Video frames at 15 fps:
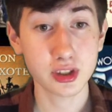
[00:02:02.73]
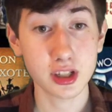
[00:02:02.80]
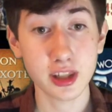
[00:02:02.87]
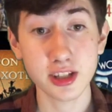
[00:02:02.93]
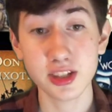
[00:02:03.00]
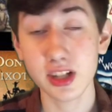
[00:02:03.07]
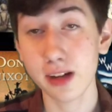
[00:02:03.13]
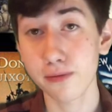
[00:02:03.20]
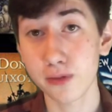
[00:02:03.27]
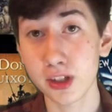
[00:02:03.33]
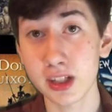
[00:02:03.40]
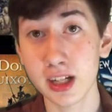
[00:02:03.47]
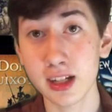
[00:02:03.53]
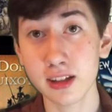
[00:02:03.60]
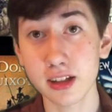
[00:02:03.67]
Stanford
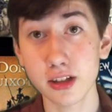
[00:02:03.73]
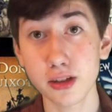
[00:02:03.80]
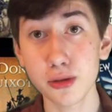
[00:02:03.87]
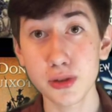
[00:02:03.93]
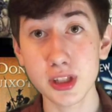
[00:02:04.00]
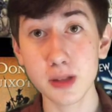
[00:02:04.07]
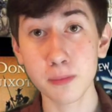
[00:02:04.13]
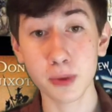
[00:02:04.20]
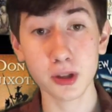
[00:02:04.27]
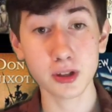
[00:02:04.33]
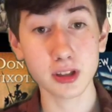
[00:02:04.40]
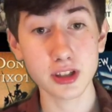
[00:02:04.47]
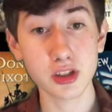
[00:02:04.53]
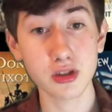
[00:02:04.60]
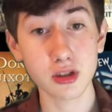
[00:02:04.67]
Daily, UC
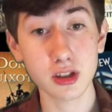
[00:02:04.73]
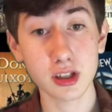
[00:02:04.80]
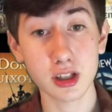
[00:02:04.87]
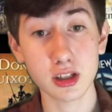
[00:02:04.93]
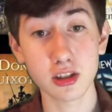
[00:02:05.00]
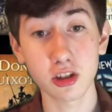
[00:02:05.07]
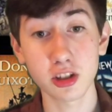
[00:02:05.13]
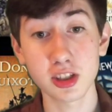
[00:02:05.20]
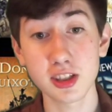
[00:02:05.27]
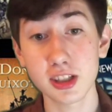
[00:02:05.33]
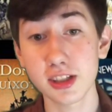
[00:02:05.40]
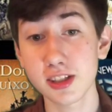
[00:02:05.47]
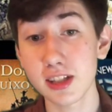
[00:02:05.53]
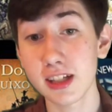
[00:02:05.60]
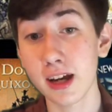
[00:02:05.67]
Berkeley student
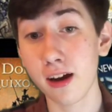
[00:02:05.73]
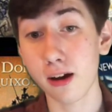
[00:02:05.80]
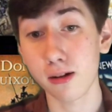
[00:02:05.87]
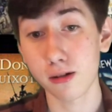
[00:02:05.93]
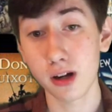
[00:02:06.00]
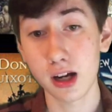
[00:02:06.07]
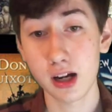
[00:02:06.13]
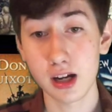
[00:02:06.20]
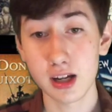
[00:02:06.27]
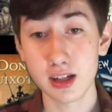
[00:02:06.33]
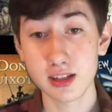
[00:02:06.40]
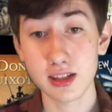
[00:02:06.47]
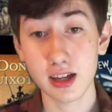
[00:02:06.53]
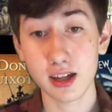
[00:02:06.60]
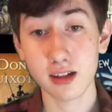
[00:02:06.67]
Cece Gao
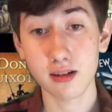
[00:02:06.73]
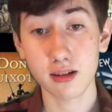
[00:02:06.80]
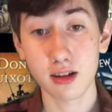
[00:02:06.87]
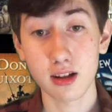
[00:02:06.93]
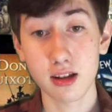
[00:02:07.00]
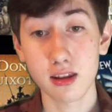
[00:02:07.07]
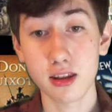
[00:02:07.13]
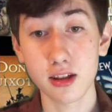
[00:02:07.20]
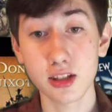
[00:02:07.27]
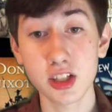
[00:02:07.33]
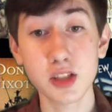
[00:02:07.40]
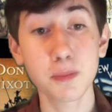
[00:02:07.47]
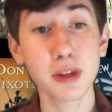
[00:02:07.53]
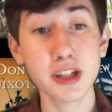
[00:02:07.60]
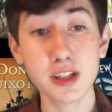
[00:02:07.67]
said, "The
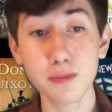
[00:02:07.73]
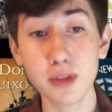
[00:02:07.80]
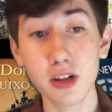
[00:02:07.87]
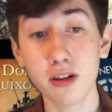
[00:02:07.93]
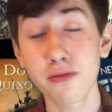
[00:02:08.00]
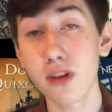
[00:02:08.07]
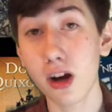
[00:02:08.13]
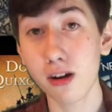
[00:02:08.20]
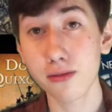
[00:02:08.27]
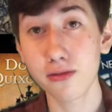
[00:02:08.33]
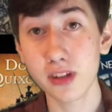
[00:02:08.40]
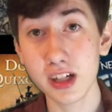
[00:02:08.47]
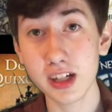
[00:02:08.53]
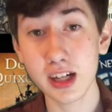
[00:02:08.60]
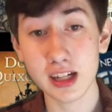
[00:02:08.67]
displacement of not
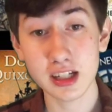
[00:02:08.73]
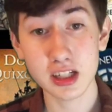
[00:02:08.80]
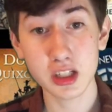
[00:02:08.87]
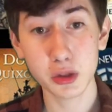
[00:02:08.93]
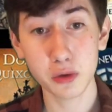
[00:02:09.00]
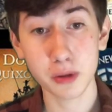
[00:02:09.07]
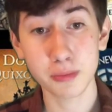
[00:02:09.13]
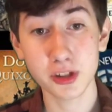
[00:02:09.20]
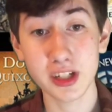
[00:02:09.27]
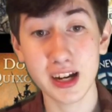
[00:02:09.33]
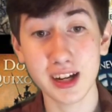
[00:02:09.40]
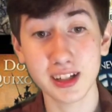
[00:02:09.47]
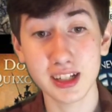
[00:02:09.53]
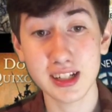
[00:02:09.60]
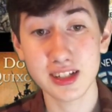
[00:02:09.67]
fitting into a
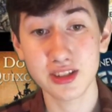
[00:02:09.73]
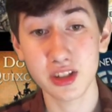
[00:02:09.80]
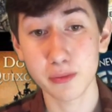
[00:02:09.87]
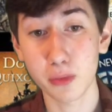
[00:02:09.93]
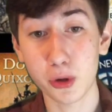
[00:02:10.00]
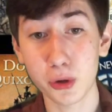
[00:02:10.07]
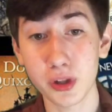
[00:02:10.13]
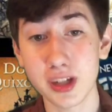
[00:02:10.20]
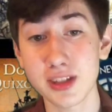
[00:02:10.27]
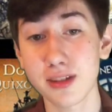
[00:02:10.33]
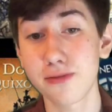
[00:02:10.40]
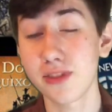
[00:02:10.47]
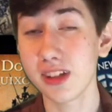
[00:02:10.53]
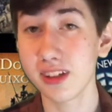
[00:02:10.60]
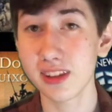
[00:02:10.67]
protagonistic mold is a
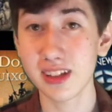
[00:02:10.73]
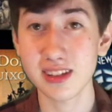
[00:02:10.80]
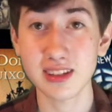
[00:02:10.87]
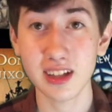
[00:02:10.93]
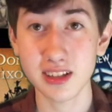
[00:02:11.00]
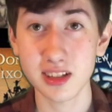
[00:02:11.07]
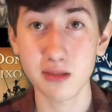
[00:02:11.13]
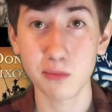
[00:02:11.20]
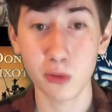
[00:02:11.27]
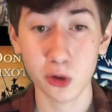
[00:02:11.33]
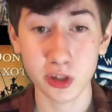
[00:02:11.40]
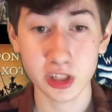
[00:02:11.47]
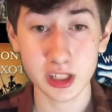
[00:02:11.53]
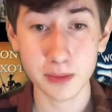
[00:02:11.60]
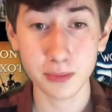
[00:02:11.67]
feeling that sets in more
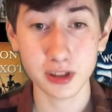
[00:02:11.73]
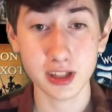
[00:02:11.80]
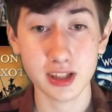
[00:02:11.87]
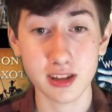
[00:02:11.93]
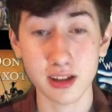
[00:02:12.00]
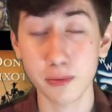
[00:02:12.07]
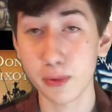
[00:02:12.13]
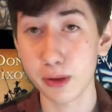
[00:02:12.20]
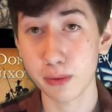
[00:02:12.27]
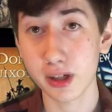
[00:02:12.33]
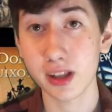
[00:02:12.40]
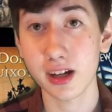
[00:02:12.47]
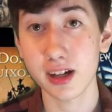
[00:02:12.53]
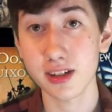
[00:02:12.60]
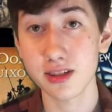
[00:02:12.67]
deeply than we
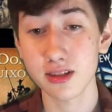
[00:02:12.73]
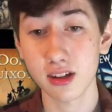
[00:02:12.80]
realize,"